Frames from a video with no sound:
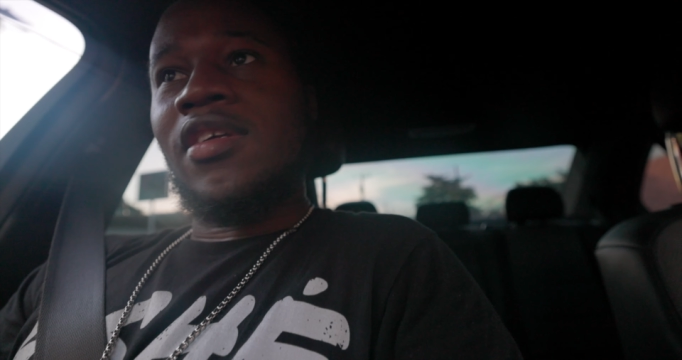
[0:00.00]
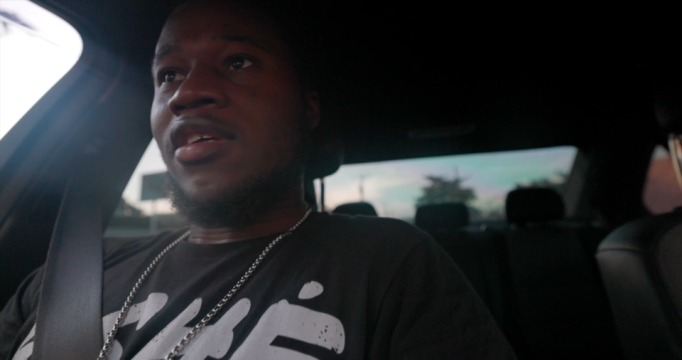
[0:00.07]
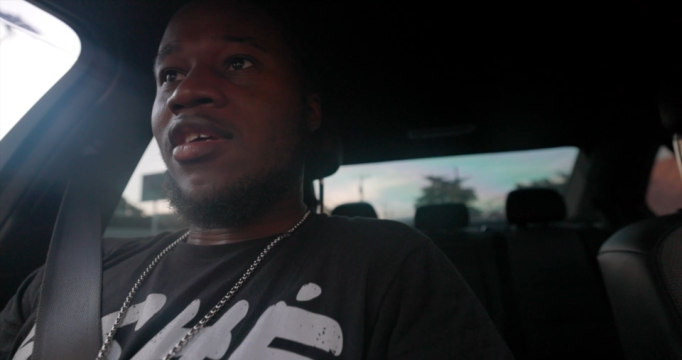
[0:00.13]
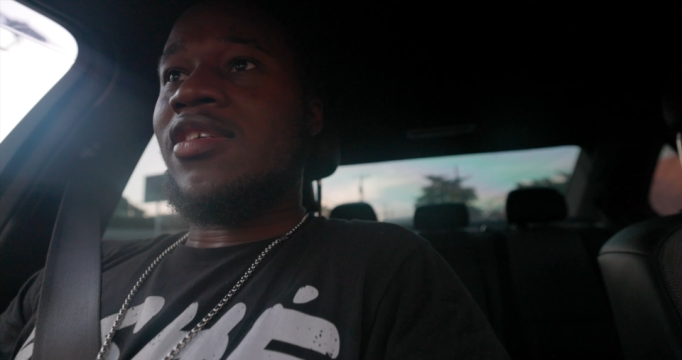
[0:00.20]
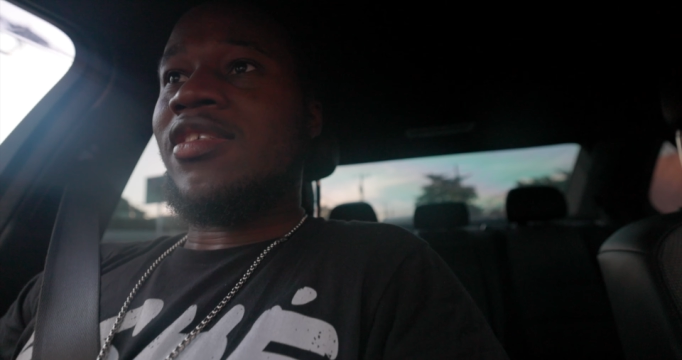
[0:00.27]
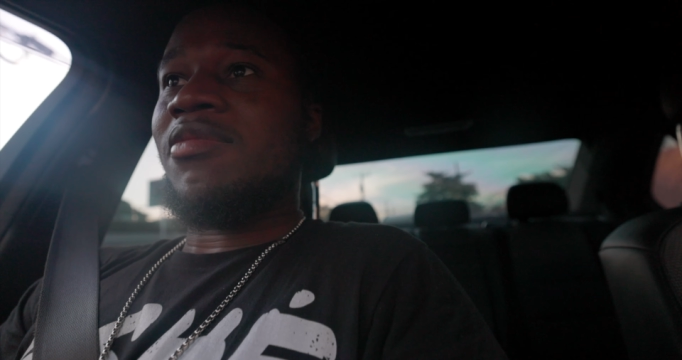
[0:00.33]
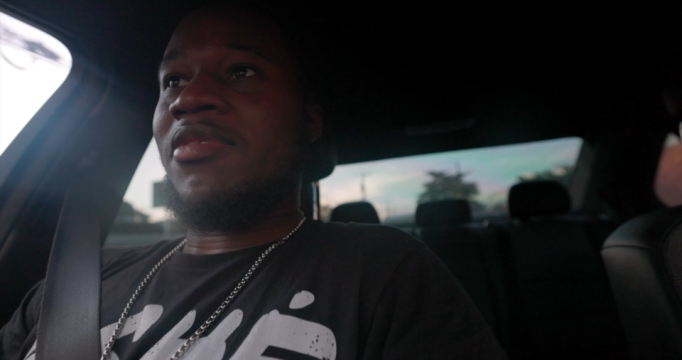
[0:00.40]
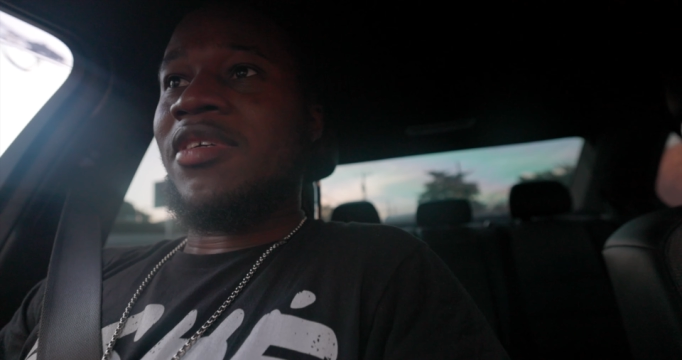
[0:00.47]

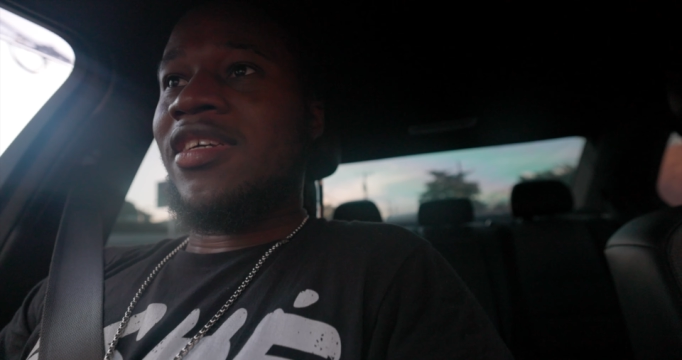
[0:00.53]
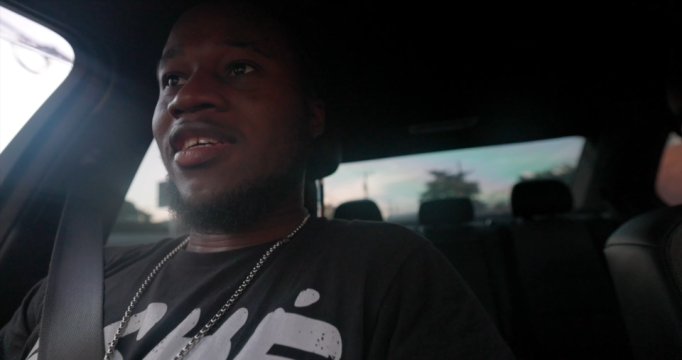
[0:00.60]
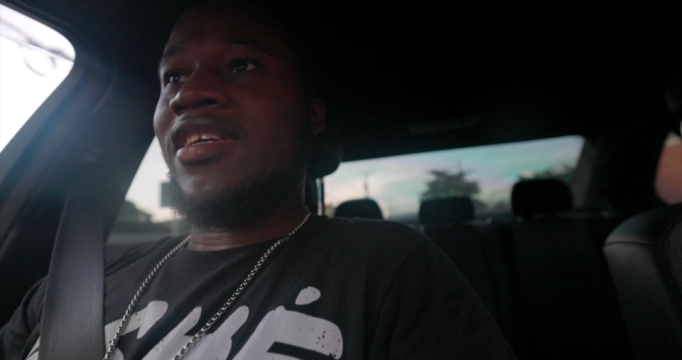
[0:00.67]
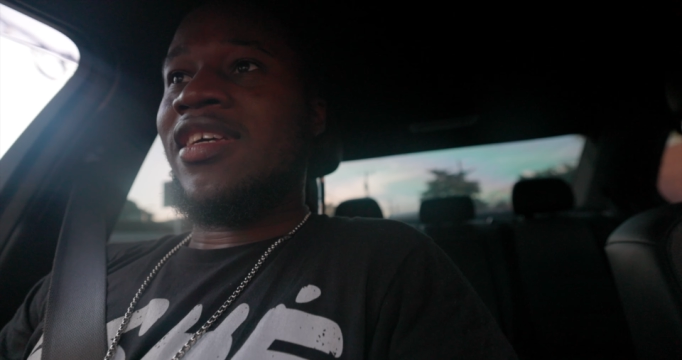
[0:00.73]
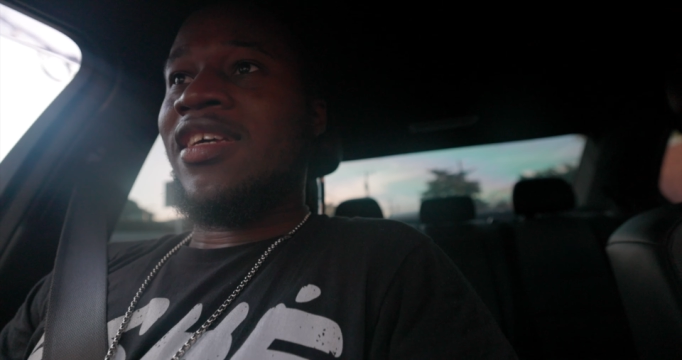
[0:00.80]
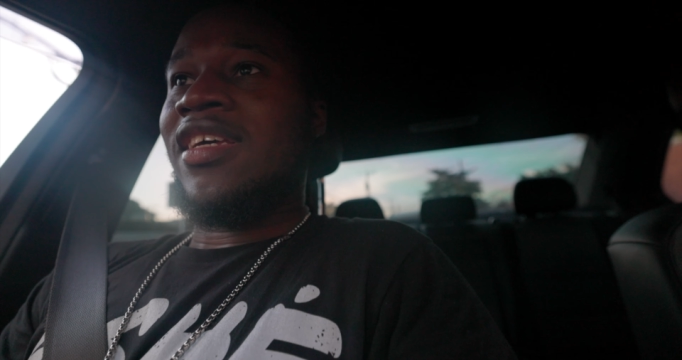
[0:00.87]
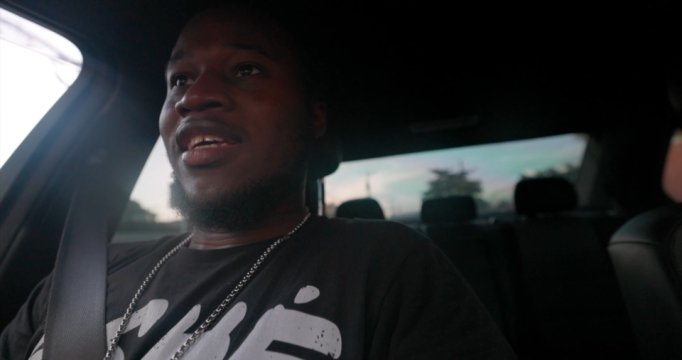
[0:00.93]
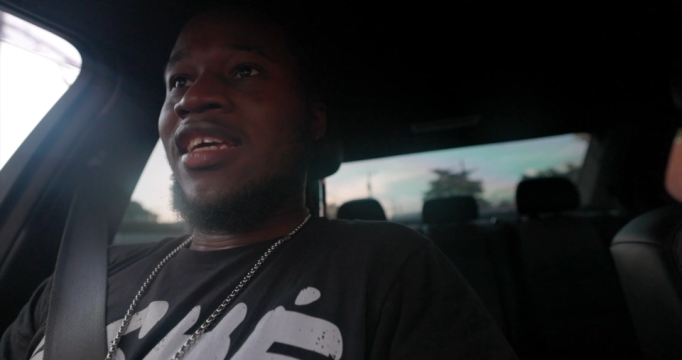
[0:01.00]
You see me?
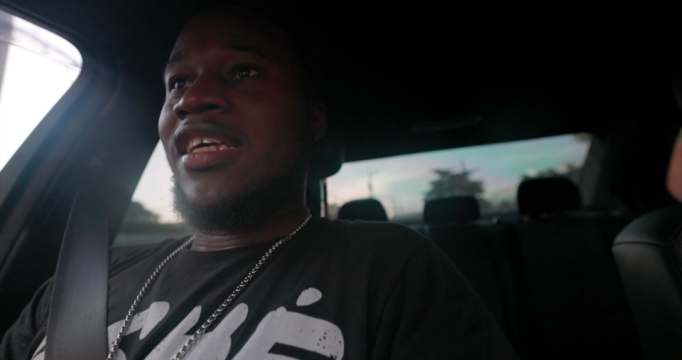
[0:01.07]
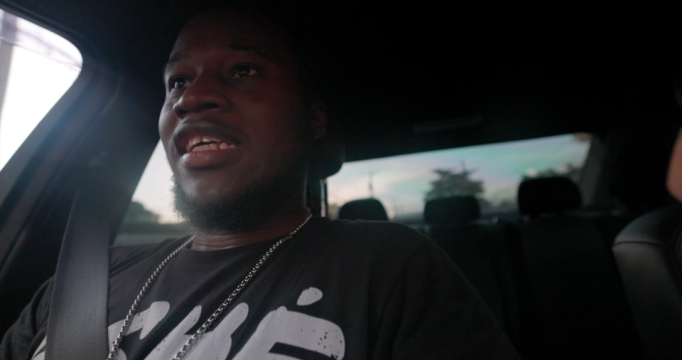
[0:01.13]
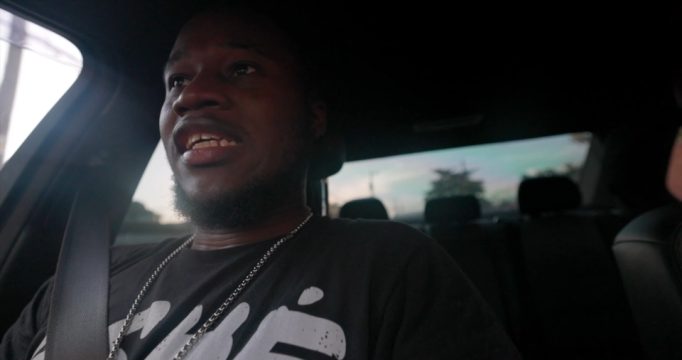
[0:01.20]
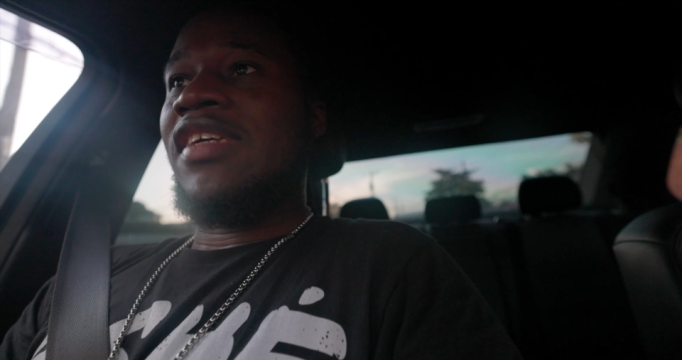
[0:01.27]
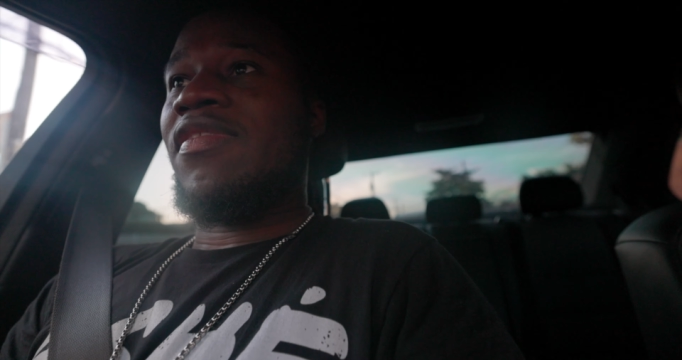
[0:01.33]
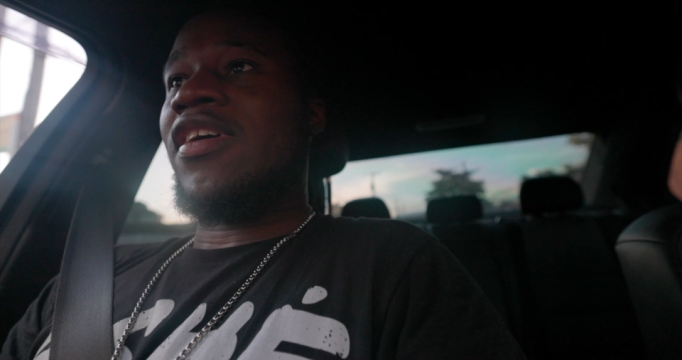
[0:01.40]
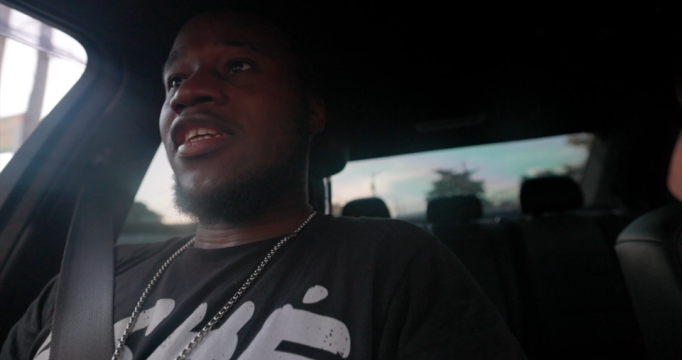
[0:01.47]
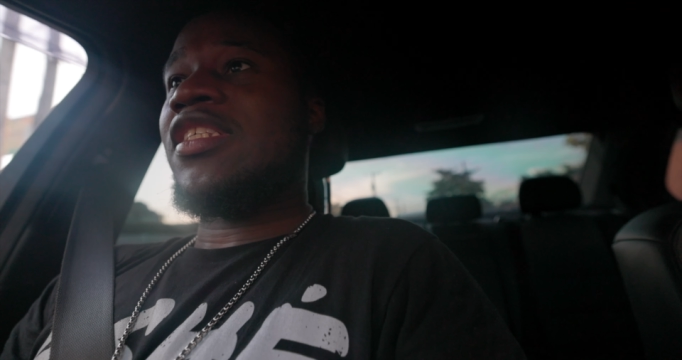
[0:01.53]
Even a